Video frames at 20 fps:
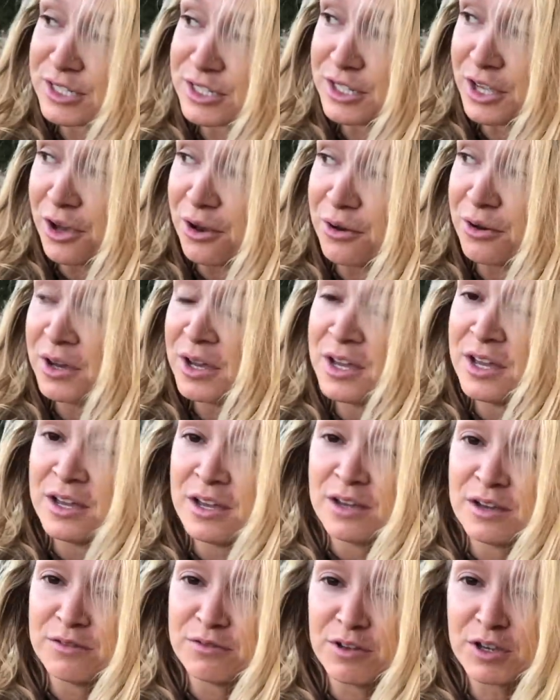So
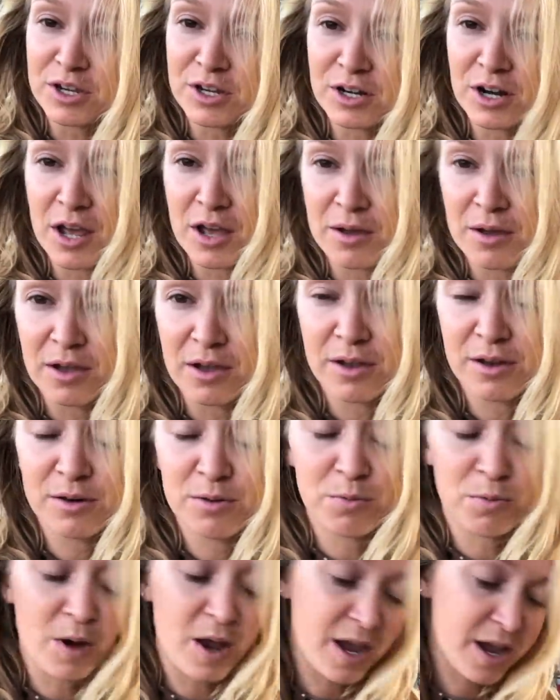figured
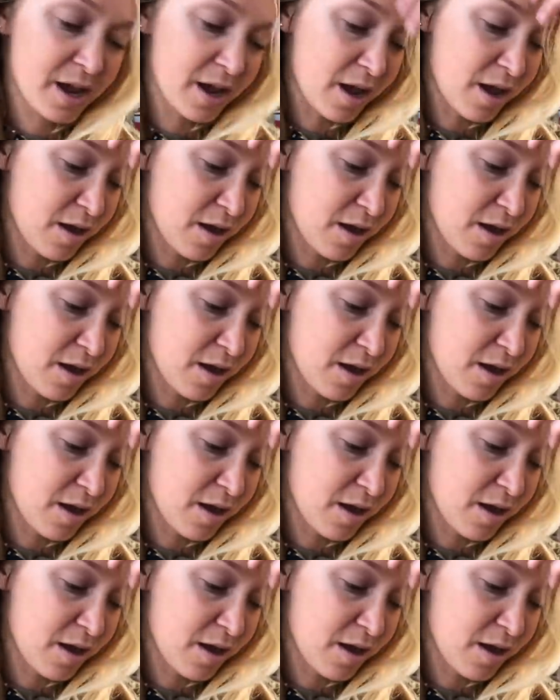I'd wake